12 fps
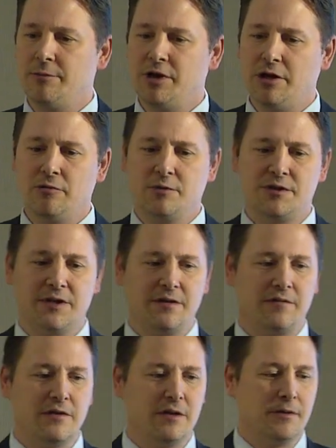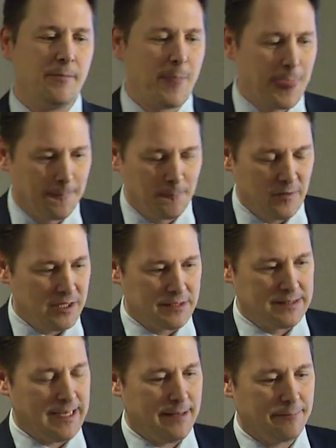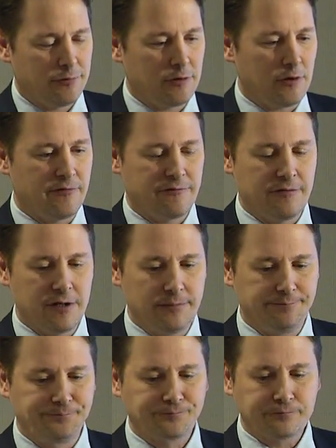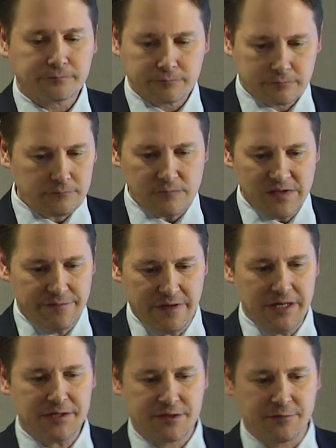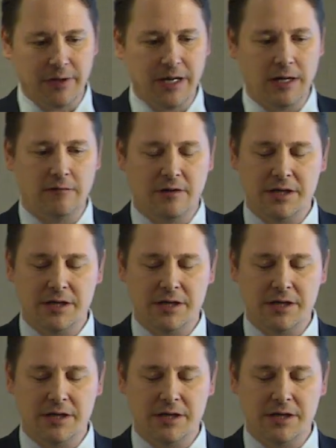I mean, I always give the example of Venezuela.